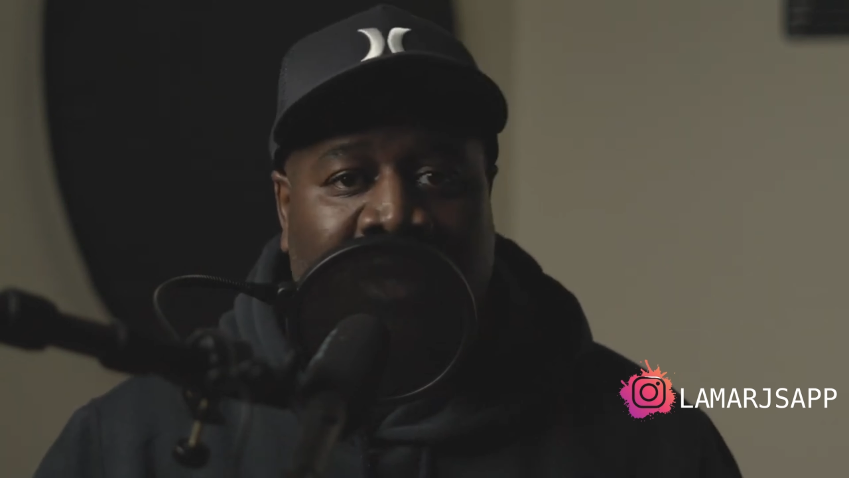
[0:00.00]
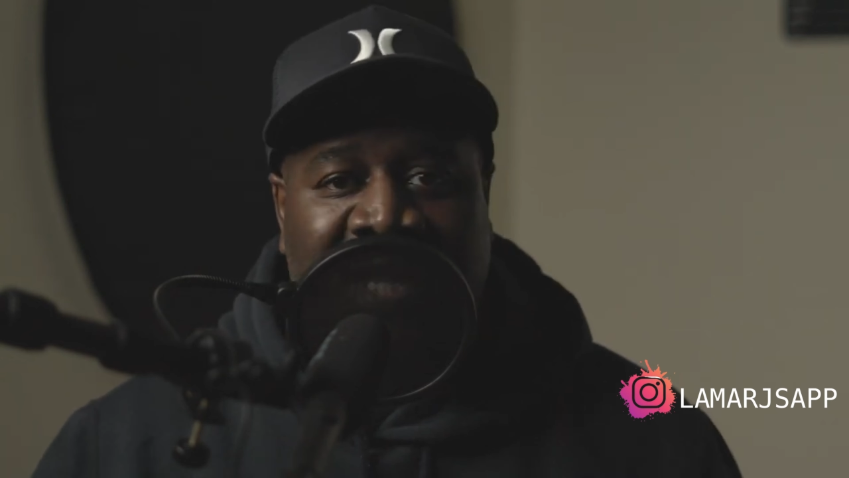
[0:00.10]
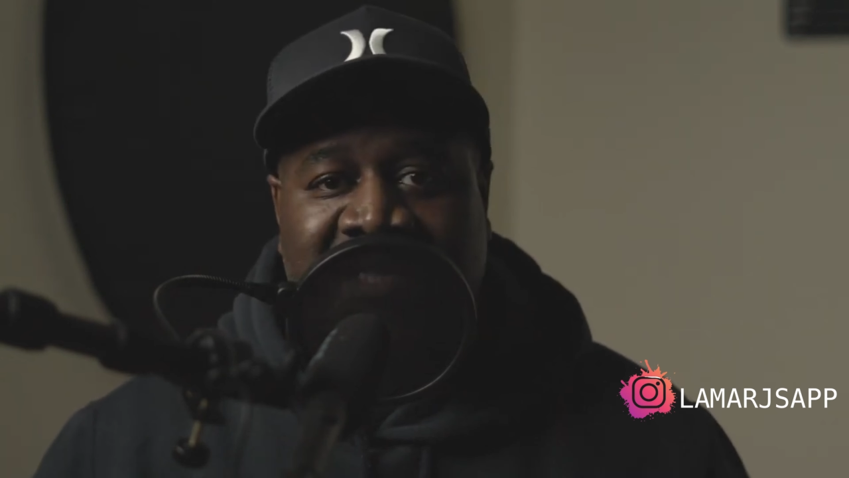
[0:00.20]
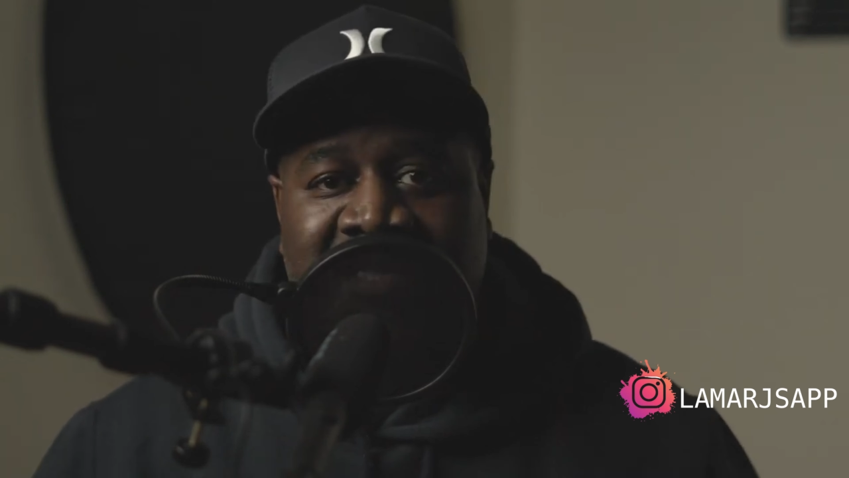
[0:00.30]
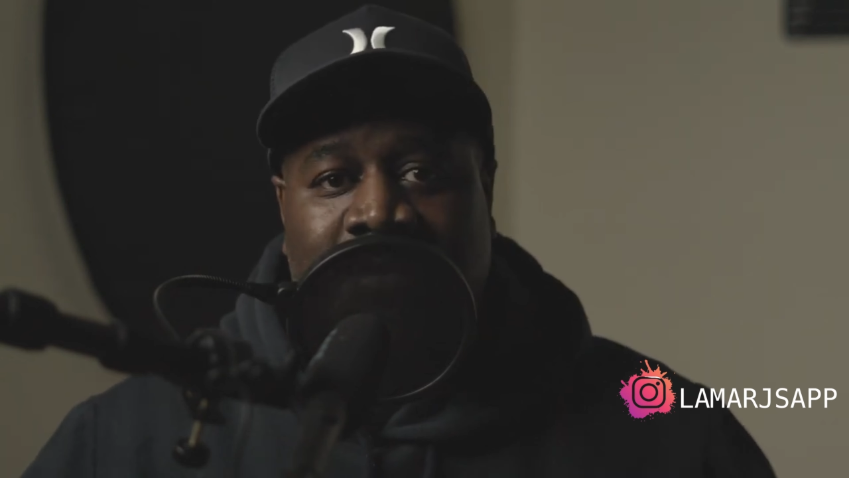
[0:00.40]
of
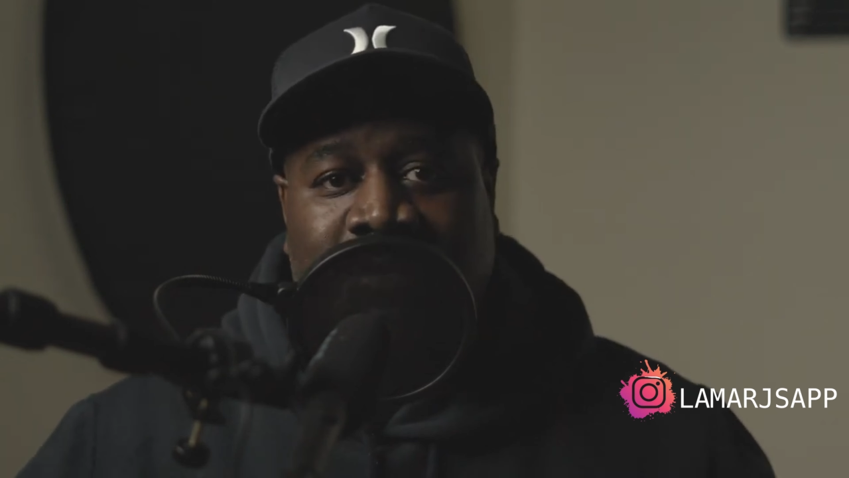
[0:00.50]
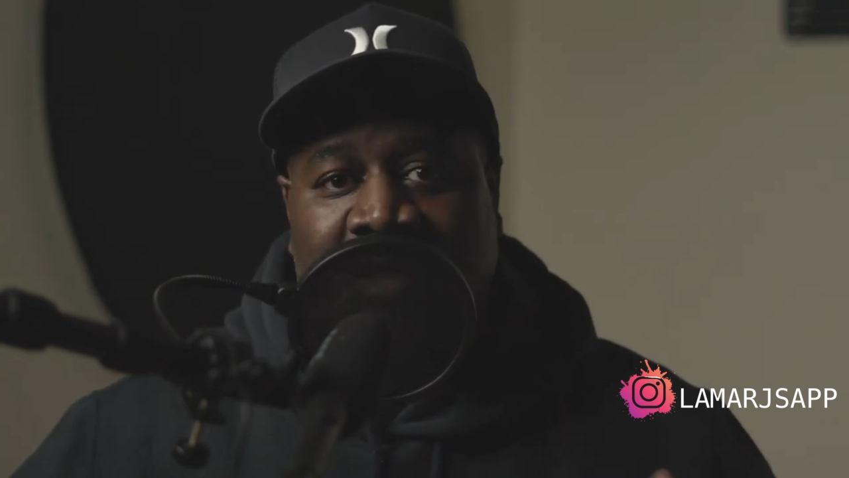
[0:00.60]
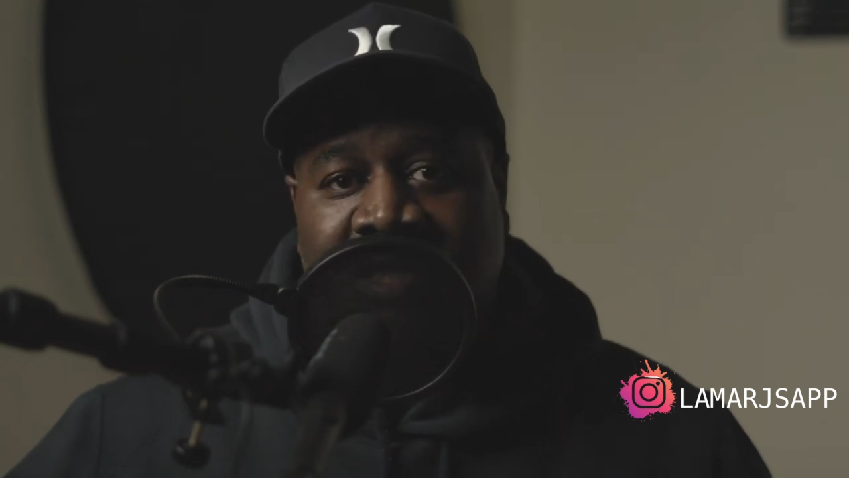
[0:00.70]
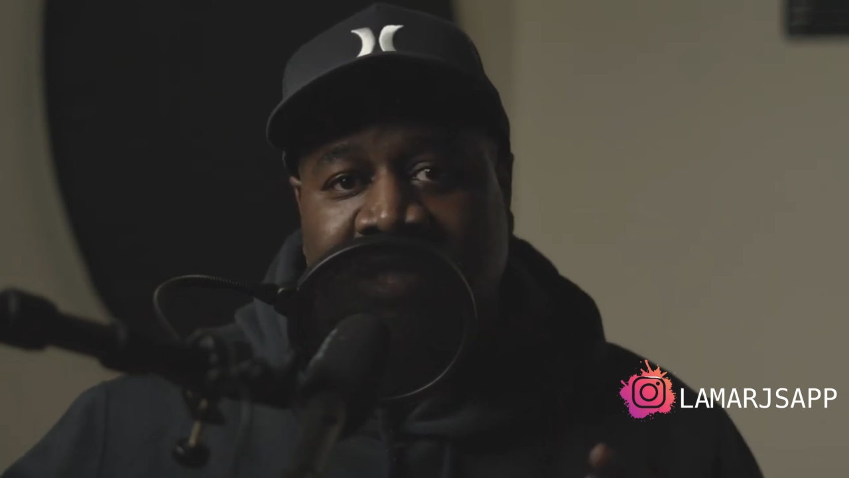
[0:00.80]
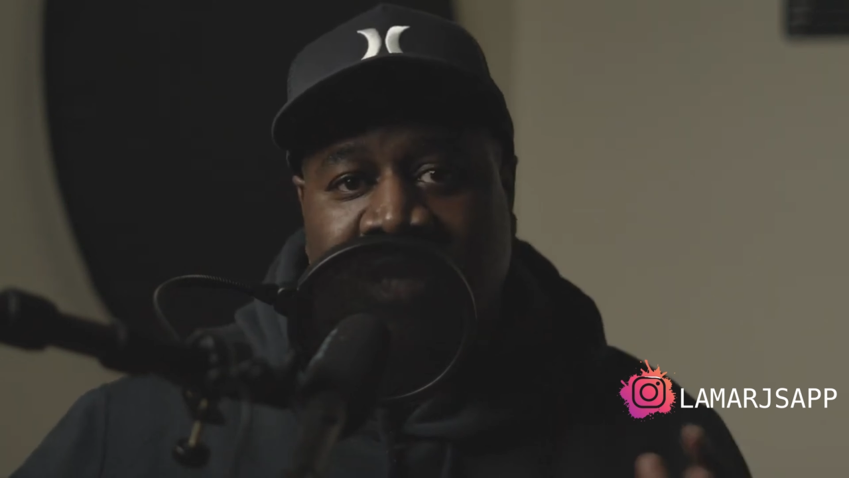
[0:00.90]
that stuff
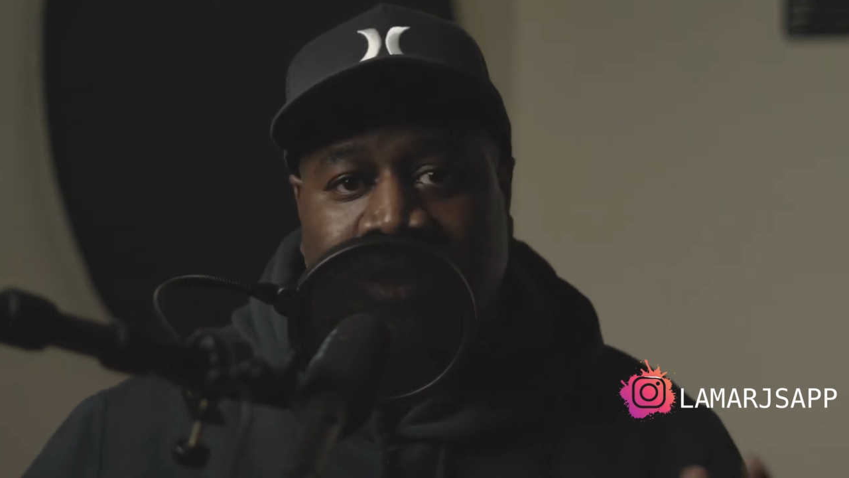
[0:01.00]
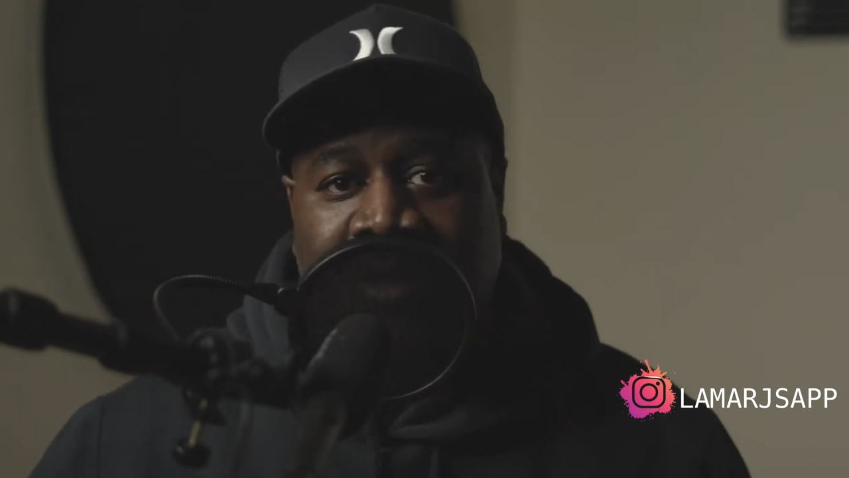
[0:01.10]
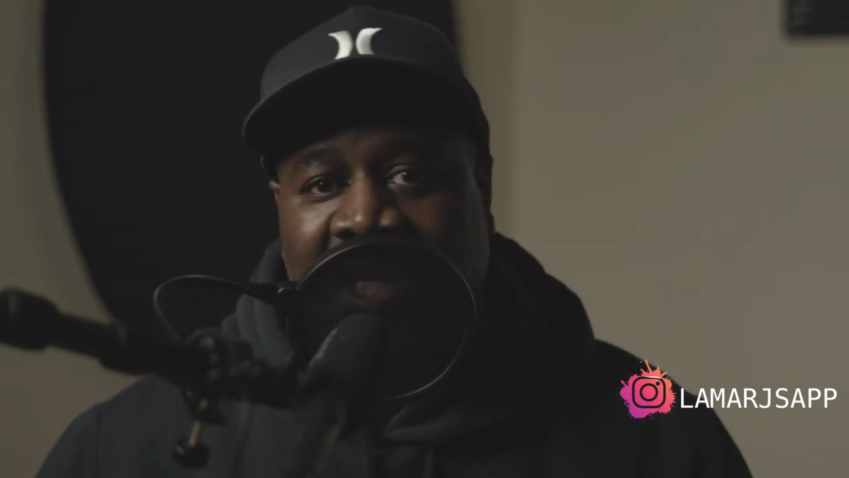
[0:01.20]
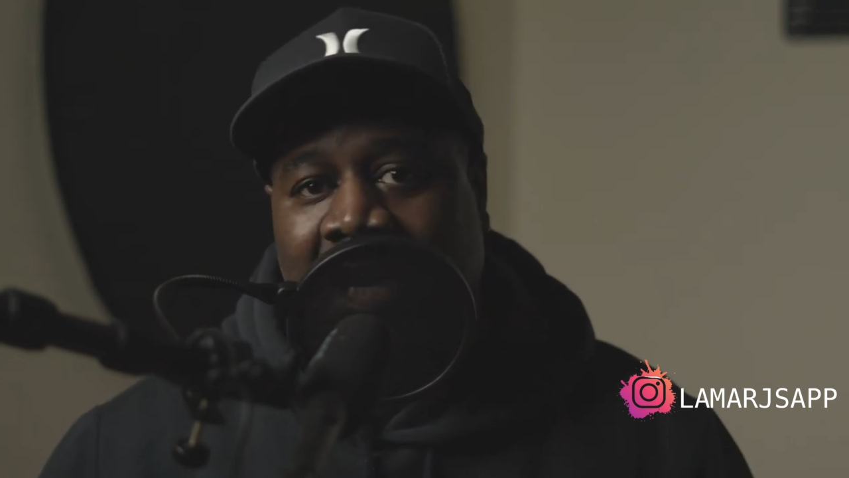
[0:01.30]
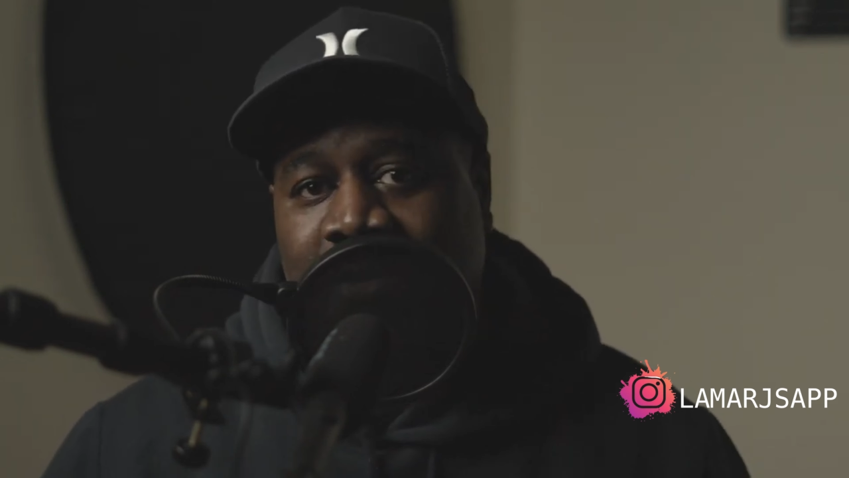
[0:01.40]
that these other
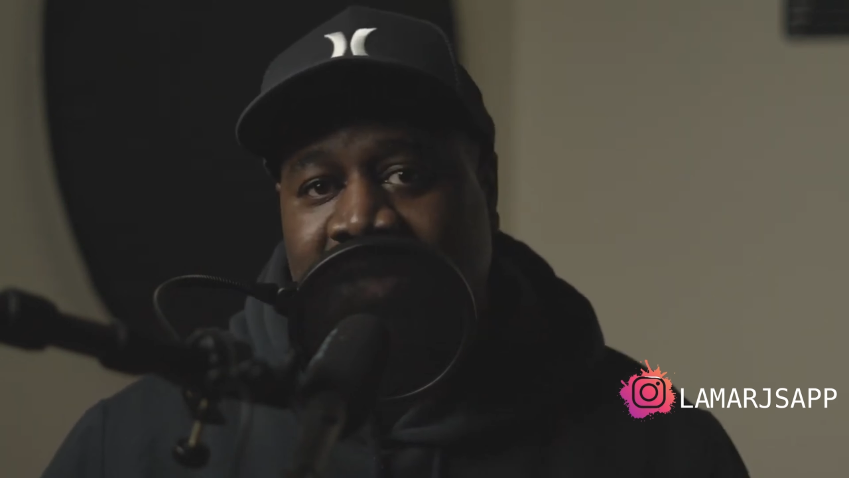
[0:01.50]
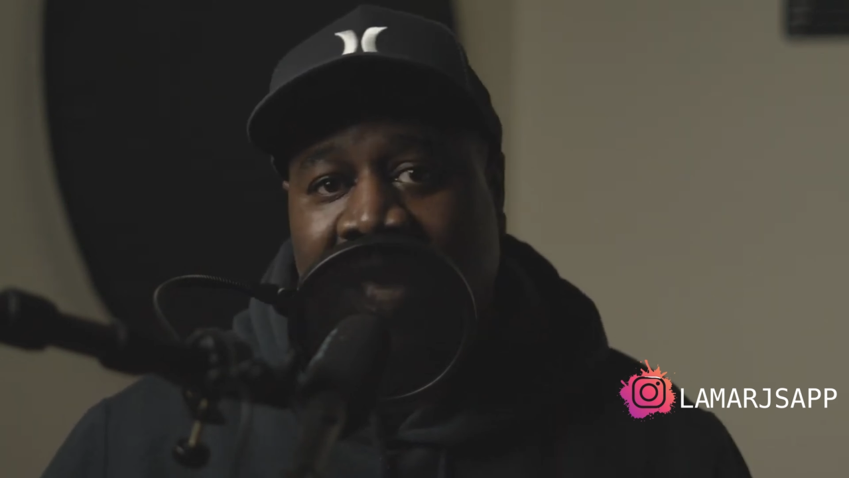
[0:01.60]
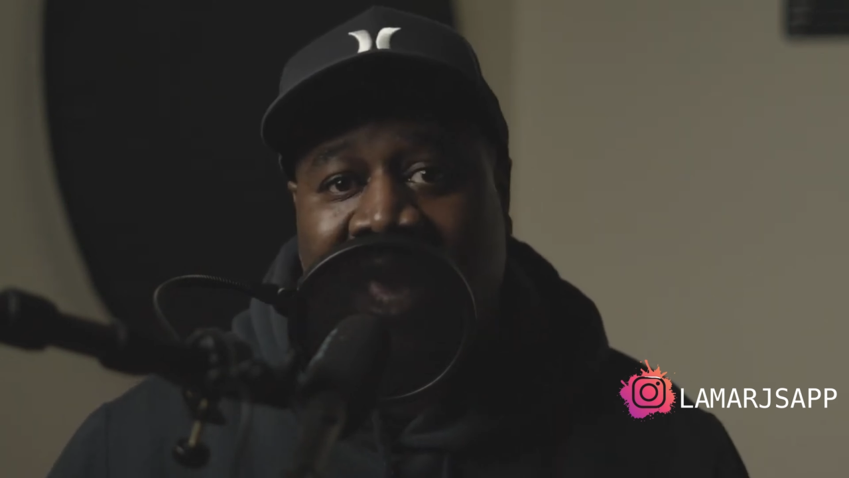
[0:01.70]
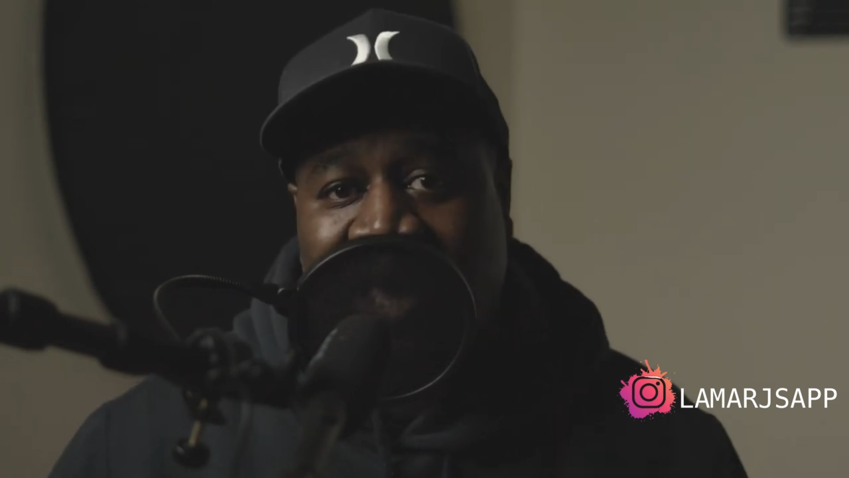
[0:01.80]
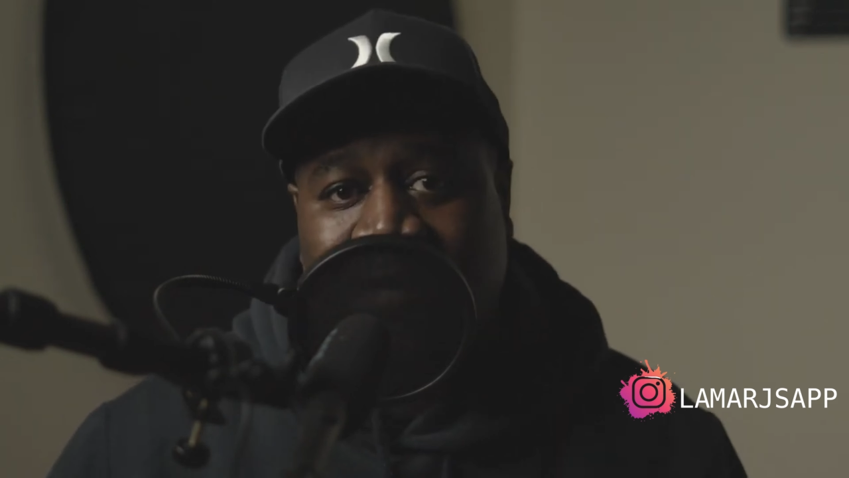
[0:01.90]
cameras
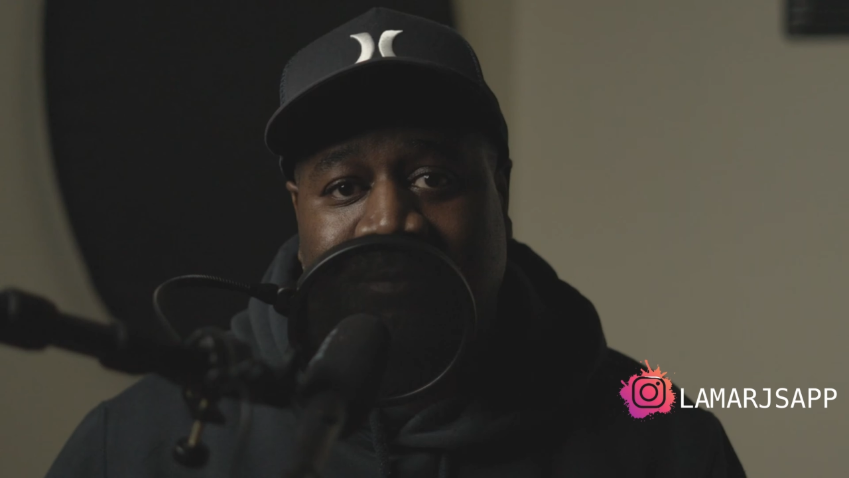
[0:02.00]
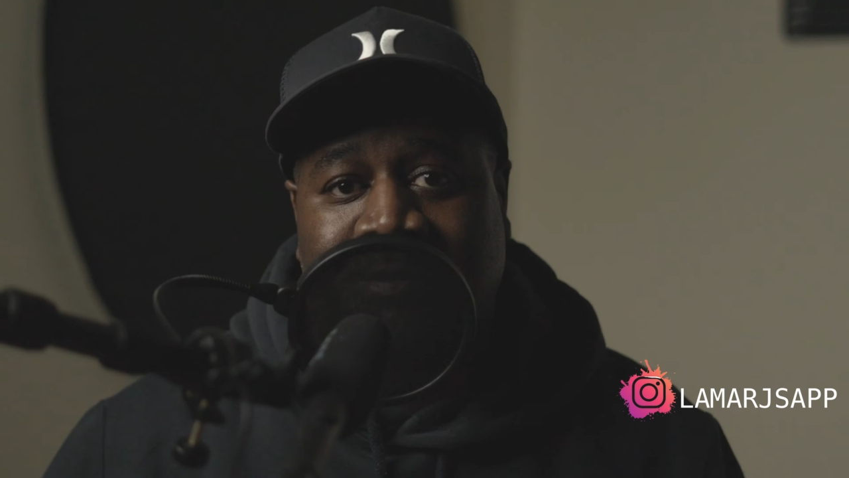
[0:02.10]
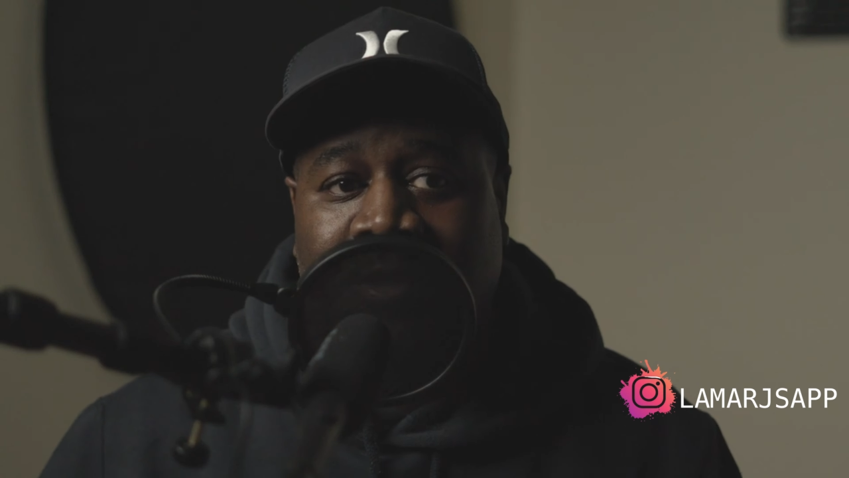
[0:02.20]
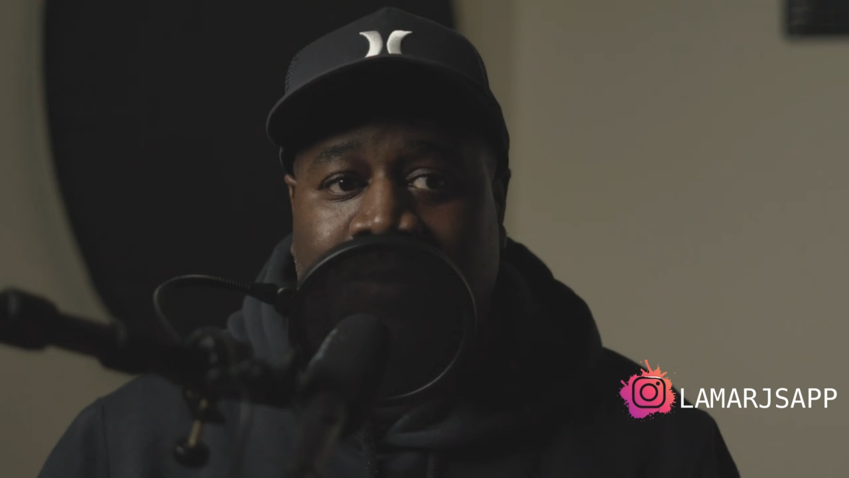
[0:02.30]
have,